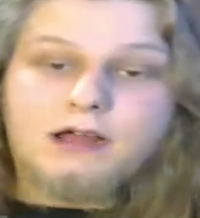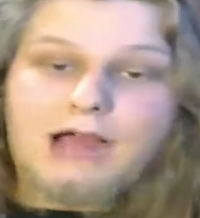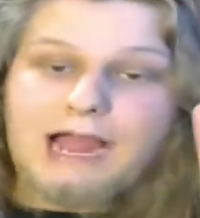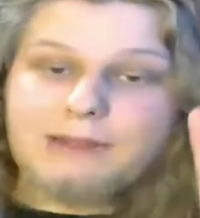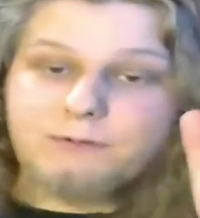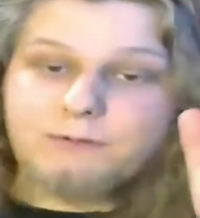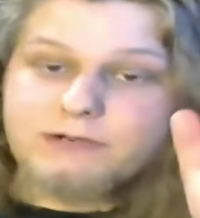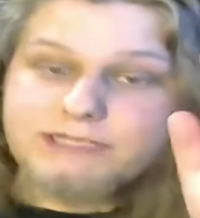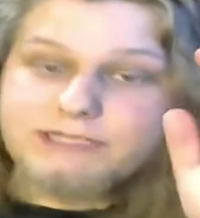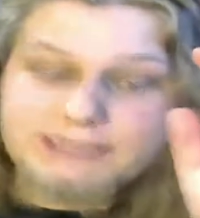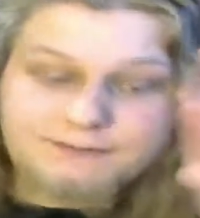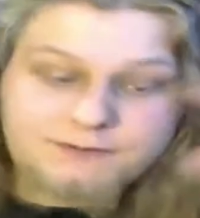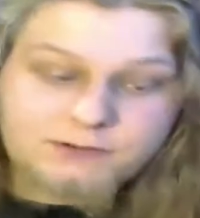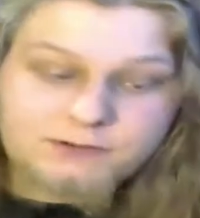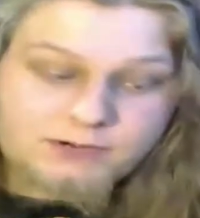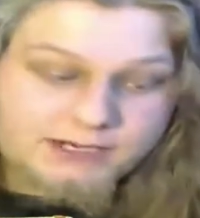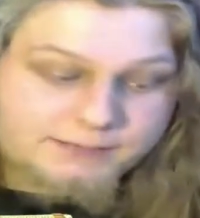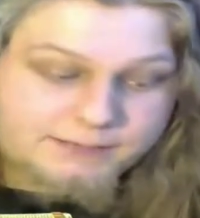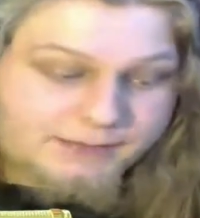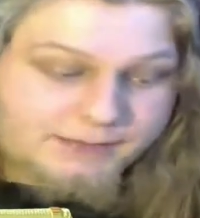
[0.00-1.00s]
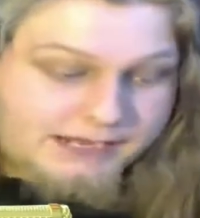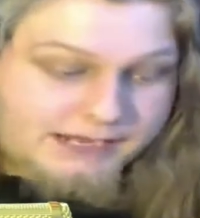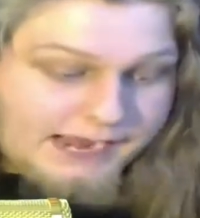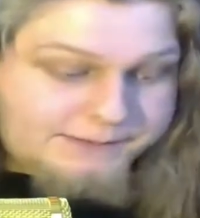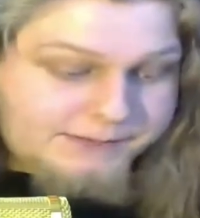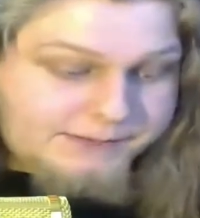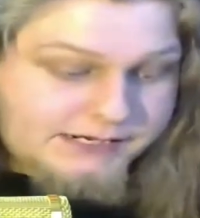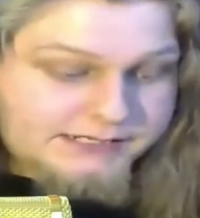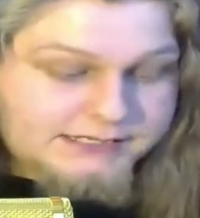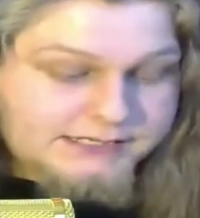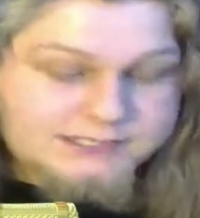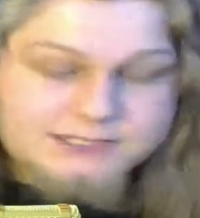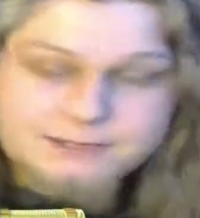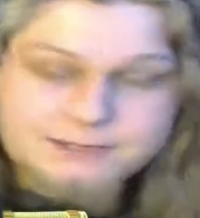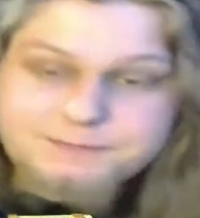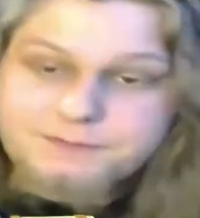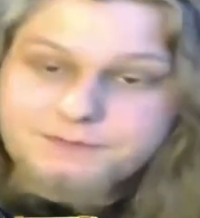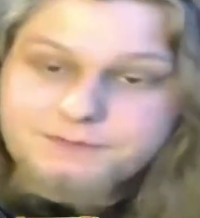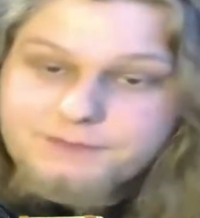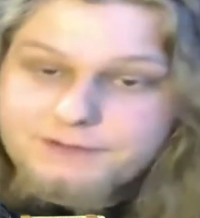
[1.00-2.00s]
I would definitely recommend. I picked this
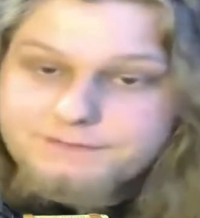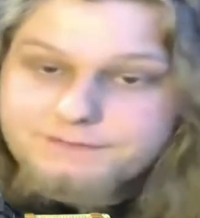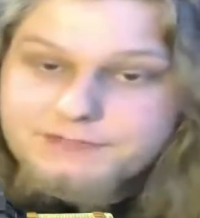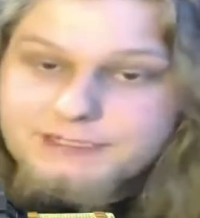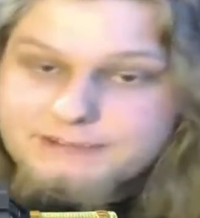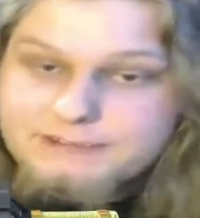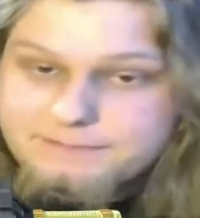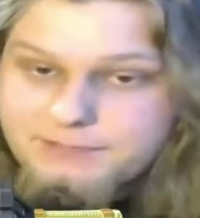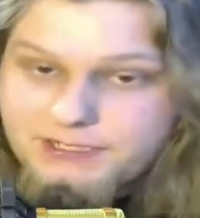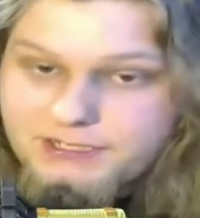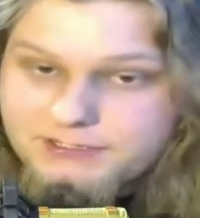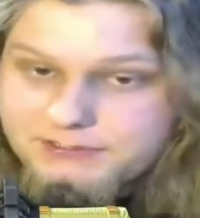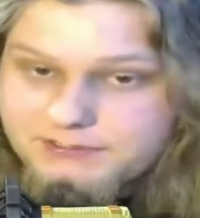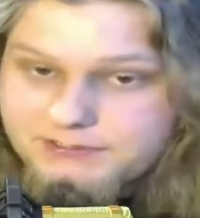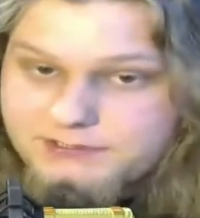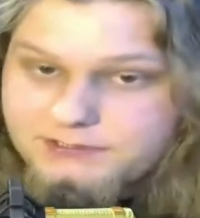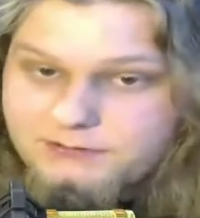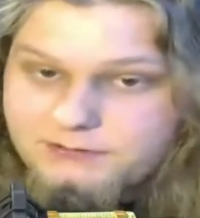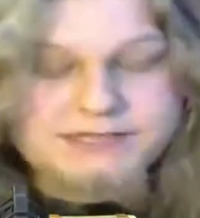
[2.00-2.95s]
up for $15.